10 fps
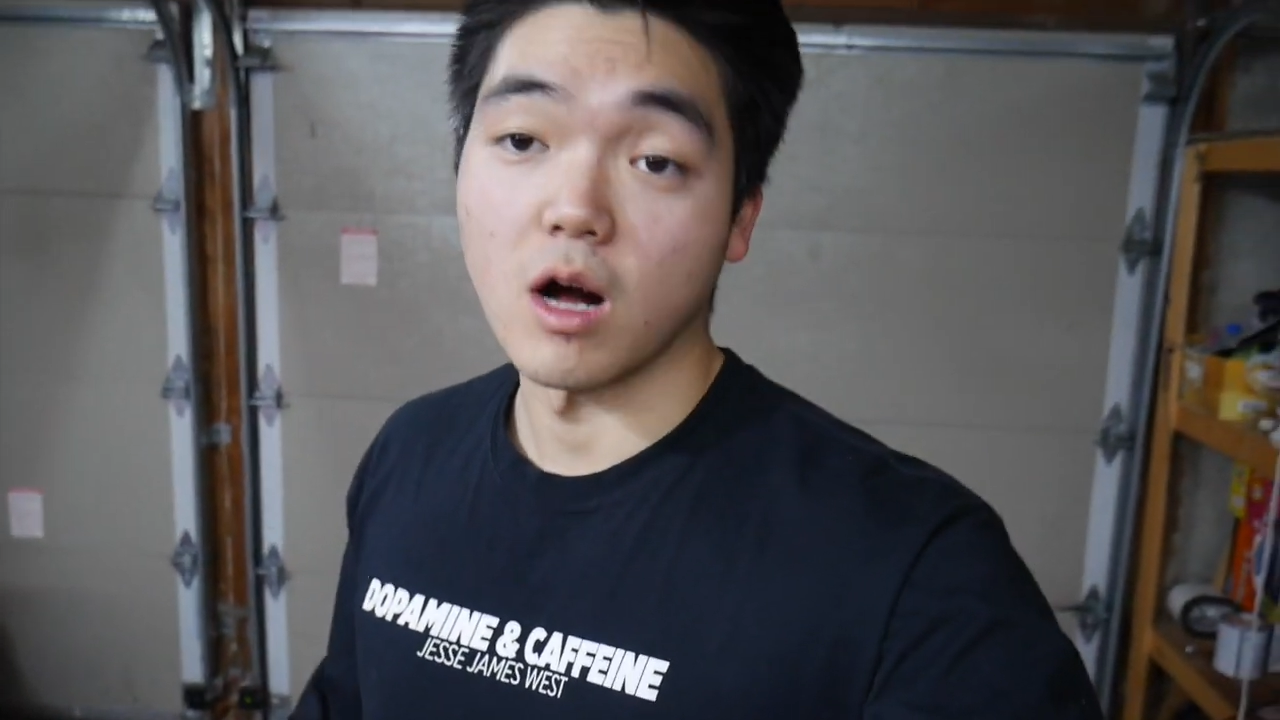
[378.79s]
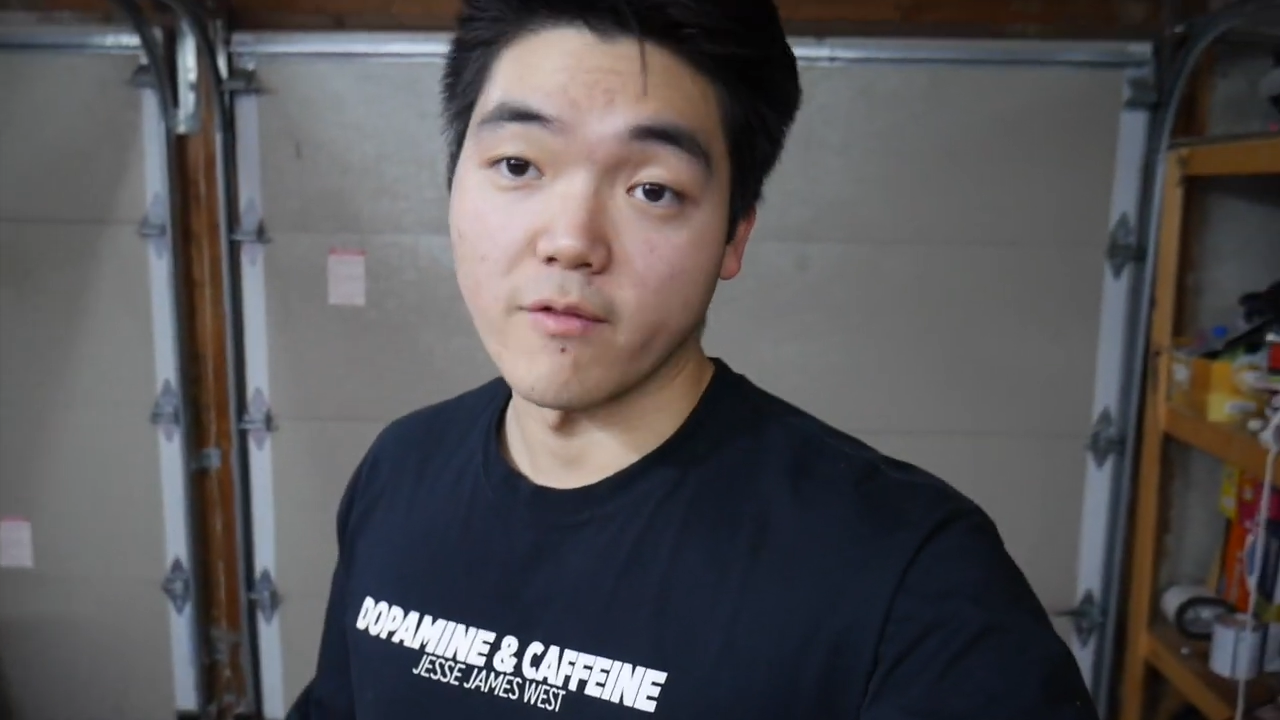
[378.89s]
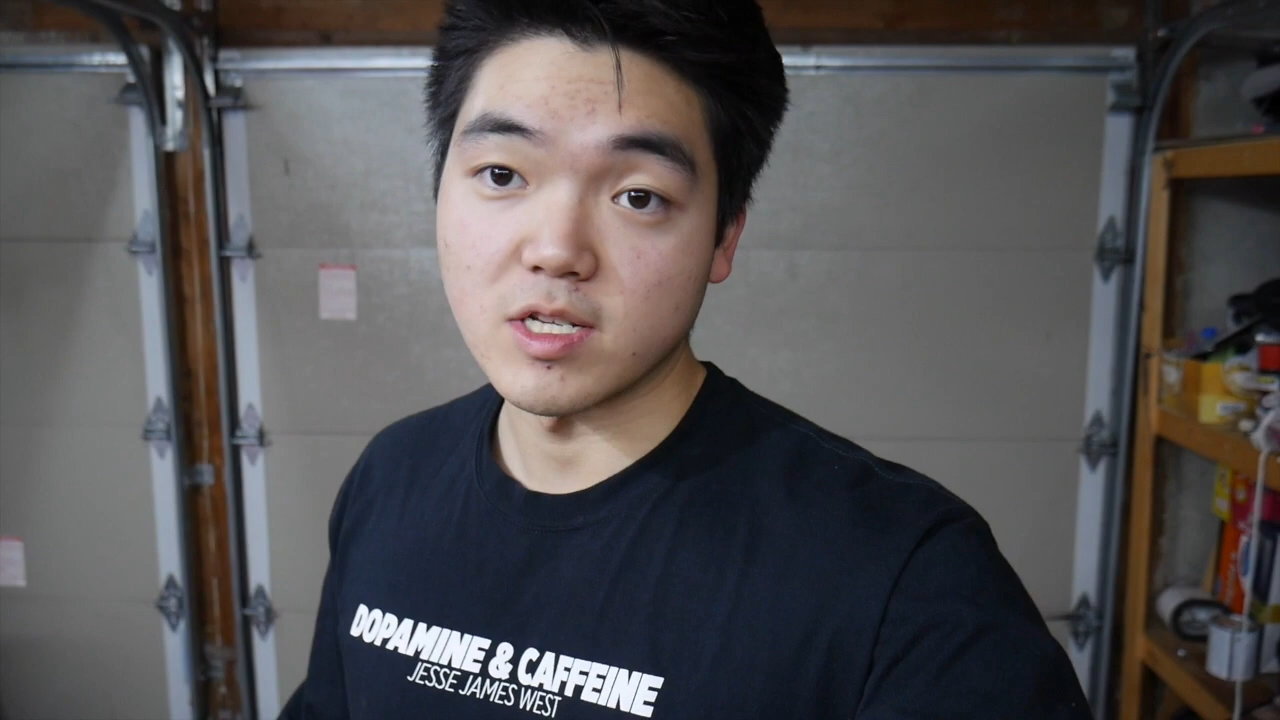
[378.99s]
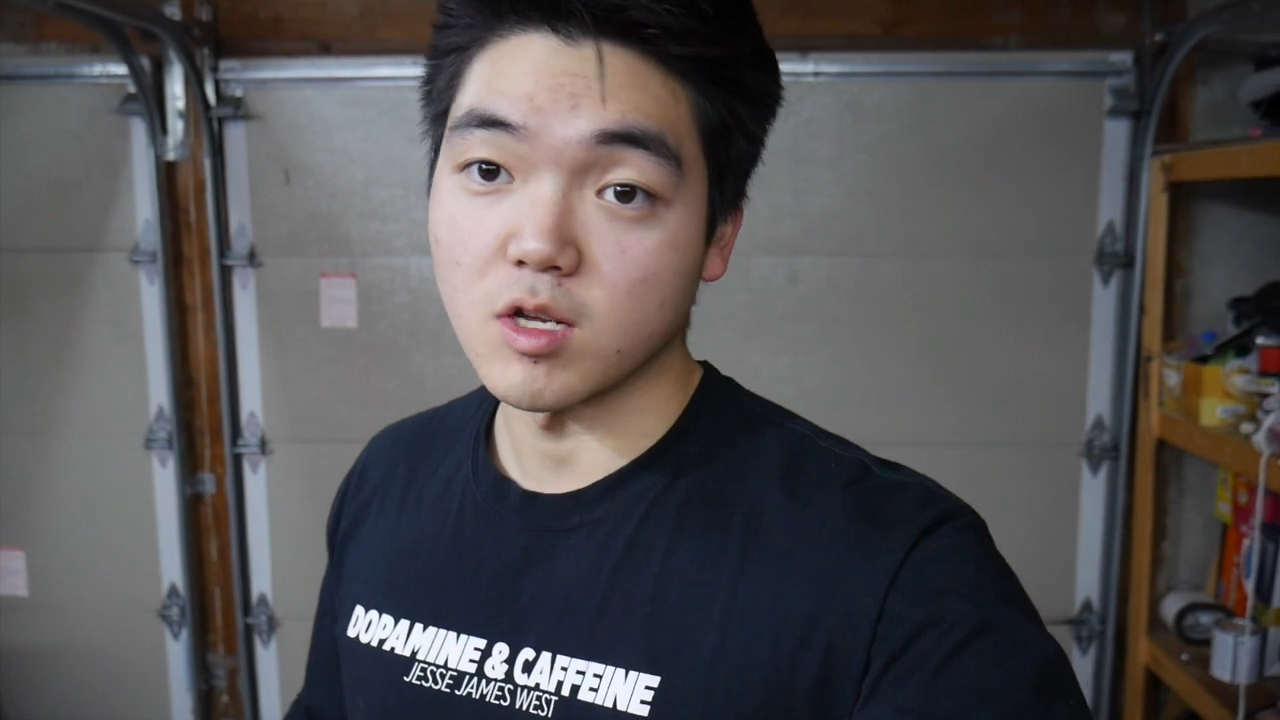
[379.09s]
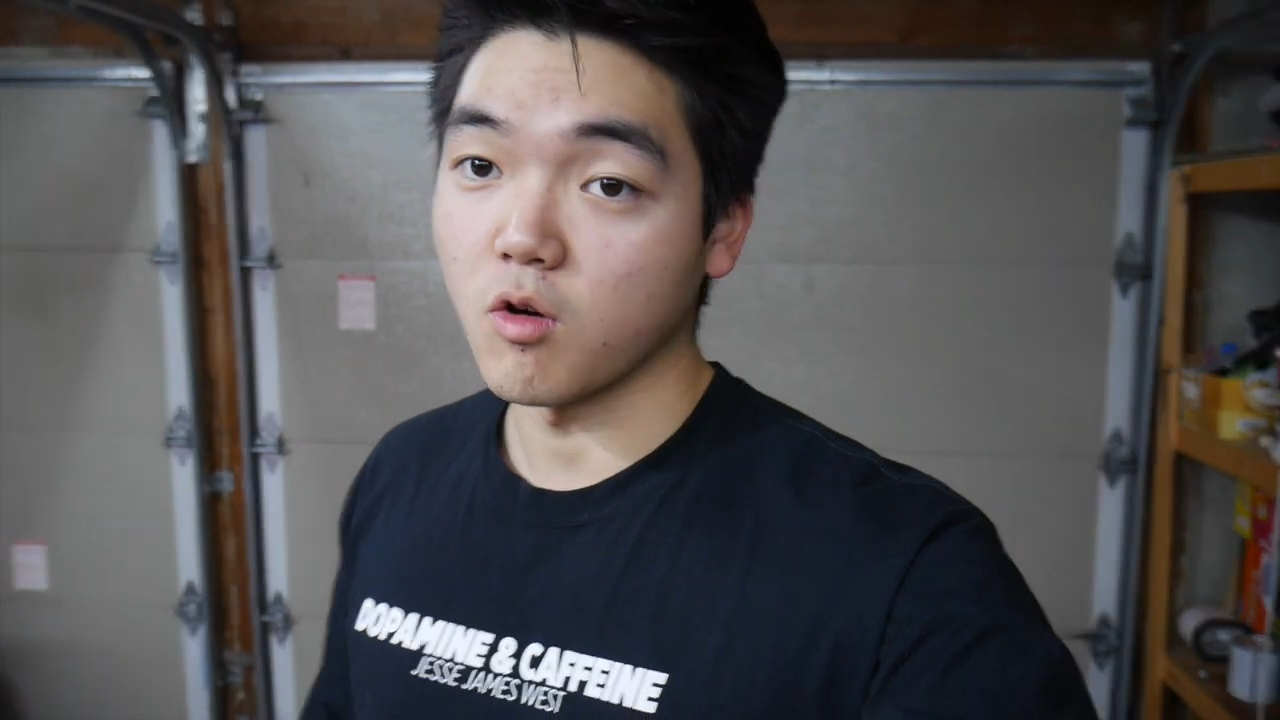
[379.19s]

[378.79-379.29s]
obviously